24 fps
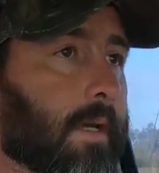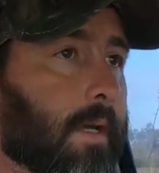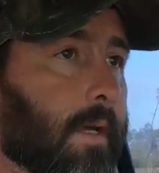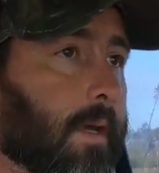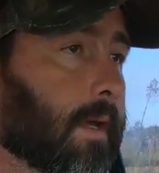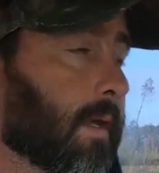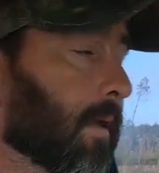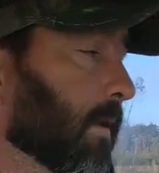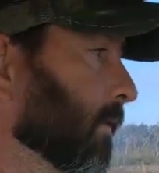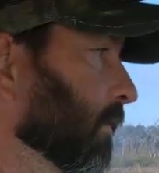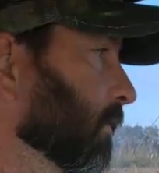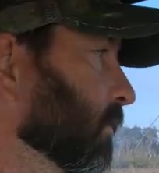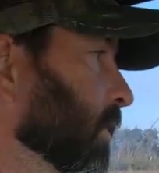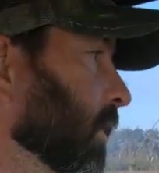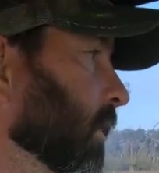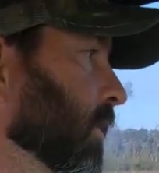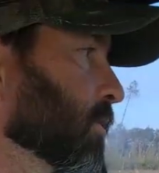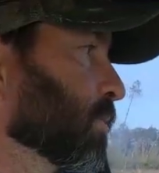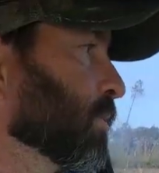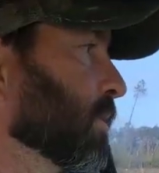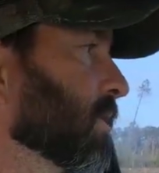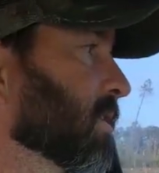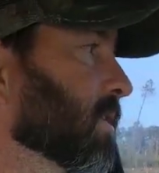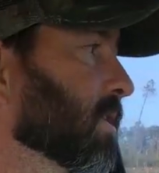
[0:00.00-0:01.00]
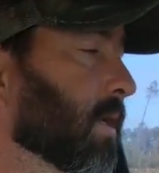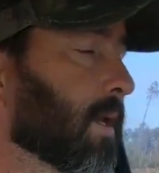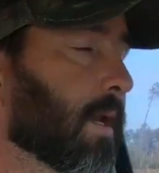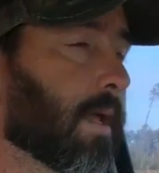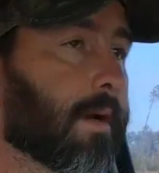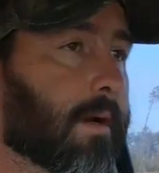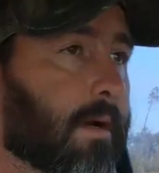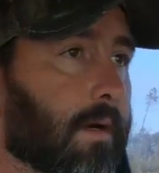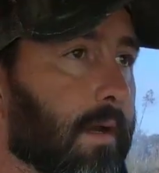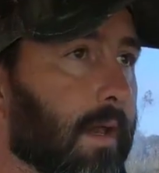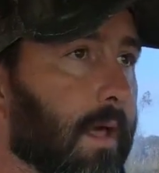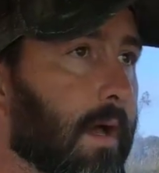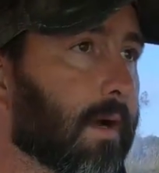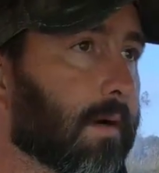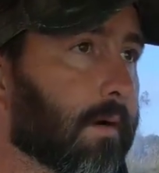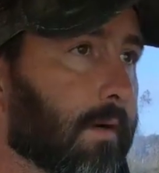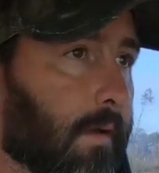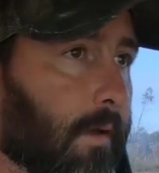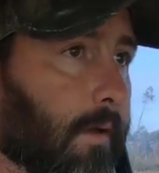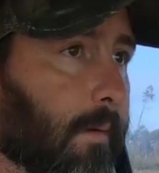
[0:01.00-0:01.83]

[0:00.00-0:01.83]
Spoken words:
and the truck's been sitting down here locked